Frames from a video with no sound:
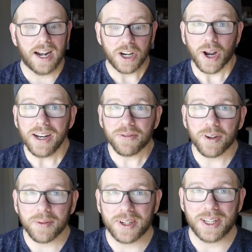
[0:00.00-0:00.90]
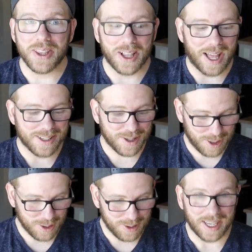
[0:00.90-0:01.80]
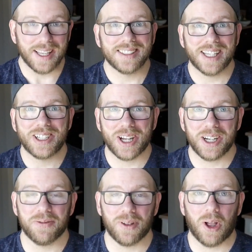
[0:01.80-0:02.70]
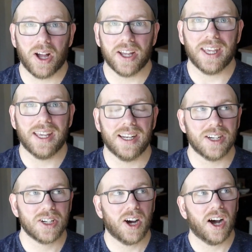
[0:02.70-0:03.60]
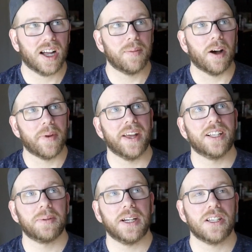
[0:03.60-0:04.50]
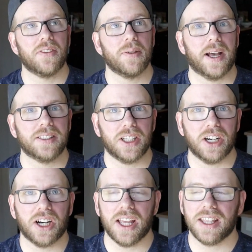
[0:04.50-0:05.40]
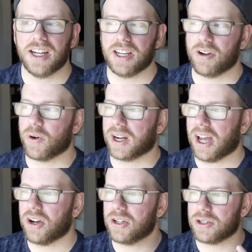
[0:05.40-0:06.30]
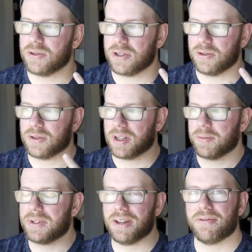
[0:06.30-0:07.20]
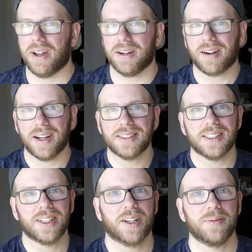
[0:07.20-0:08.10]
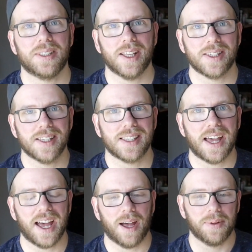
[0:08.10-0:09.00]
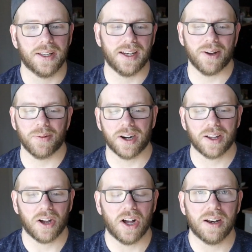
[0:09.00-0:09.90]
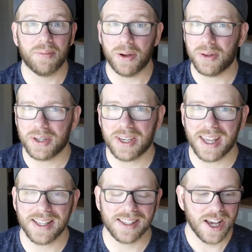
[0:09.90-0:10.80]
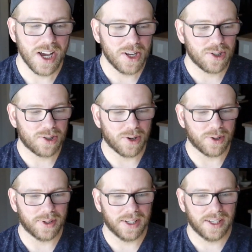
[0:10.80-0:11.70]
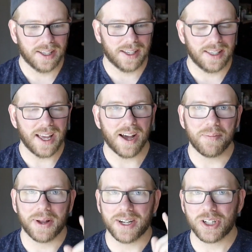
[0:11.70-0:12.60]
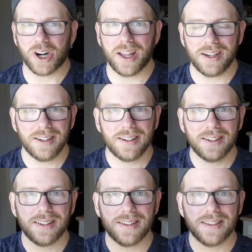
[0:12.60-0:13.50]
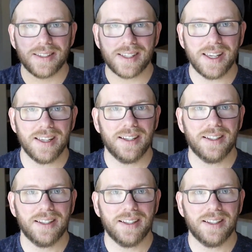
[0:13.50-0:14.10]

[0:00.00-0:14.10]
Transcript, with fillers: And I tried to film a video the last two days. I tried to vlog and talk about my experience over the past year, and then it didn't work out due to some different crazy circumstances that happened at work on both days. So yeah, but I tried. See?